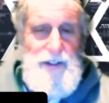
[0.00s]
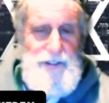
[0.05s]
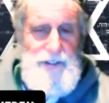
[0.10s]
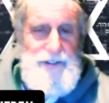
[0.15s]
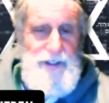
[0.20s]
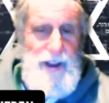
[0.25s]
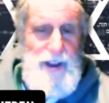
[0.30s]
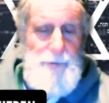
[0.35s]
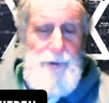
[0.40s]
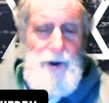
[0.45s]
the
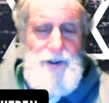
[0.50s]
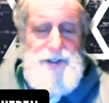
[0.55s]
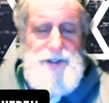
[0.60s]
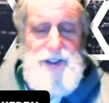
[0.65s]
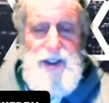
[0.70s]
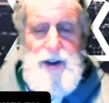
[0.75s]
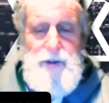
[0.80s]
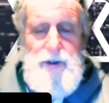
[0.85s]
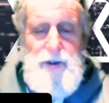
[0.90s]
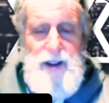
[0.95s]
same
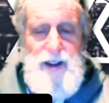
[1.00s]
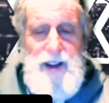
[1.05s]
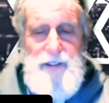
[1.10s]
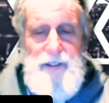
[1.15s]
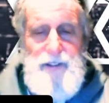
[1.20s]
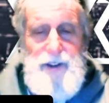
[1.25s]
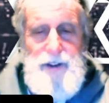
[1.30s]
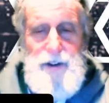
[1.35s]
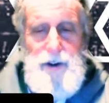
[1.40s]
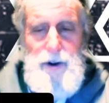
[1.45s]
person that created
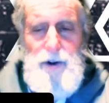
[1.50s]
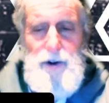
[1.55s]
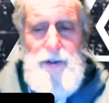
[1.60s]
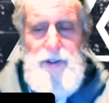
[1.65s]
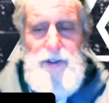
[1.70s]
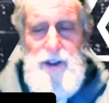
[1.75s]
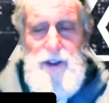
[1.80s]
heaven and earth.